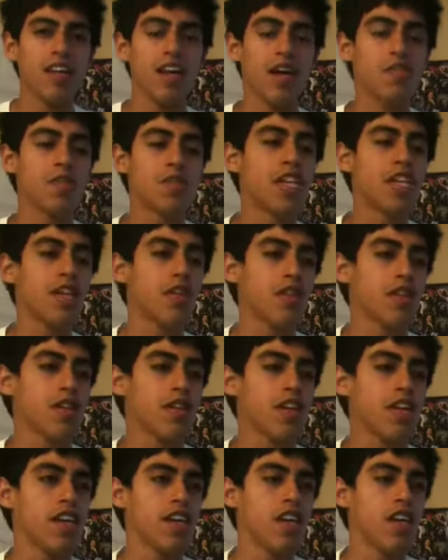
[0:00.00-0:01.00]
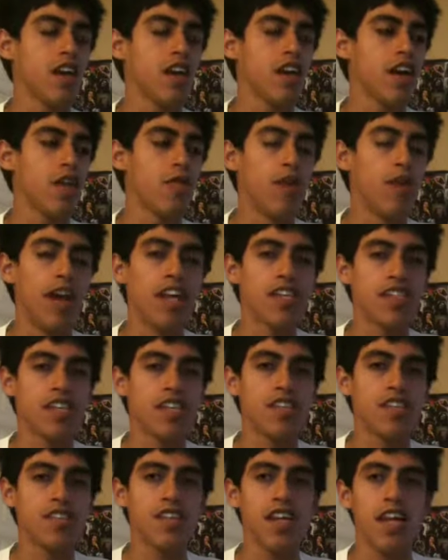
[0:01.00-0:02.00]
I'm secretly a
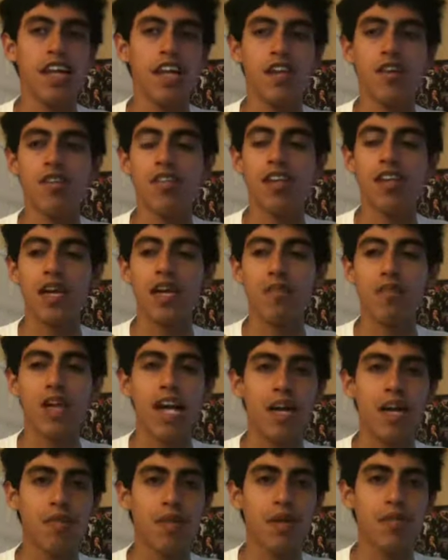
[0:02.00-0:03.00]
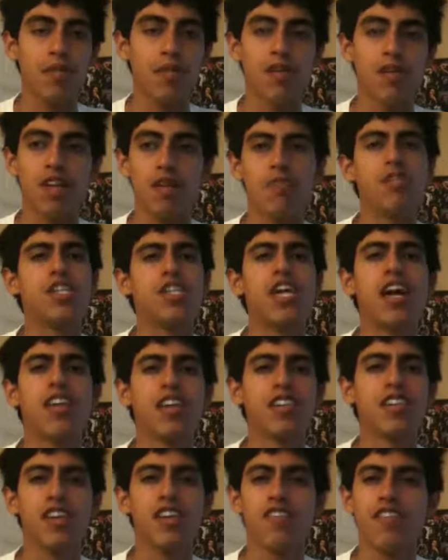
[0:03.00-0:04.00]
racist, and I don't like black people, and I'm
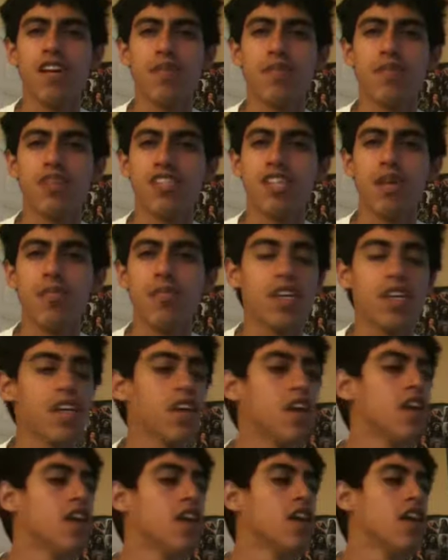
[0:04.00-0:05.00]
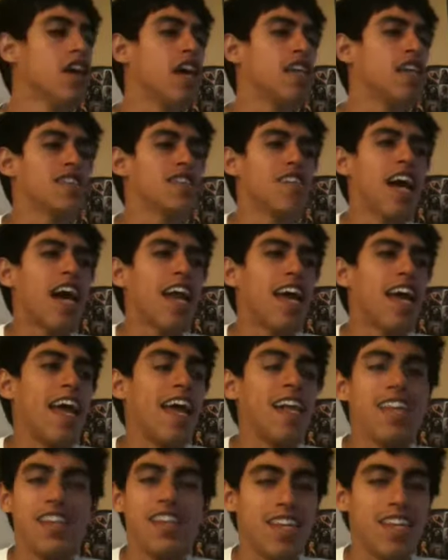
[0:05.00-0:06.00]
jealous of him or something. It's not
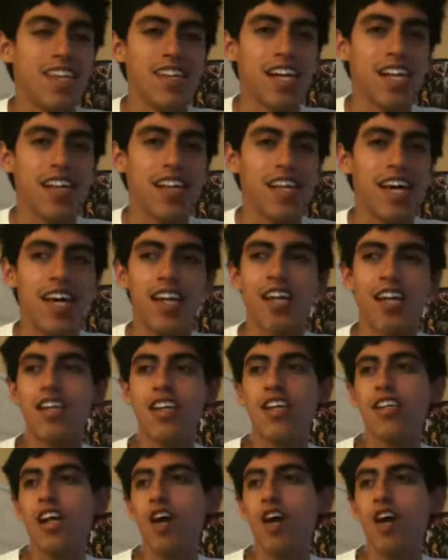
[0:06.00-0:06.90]
anything like that.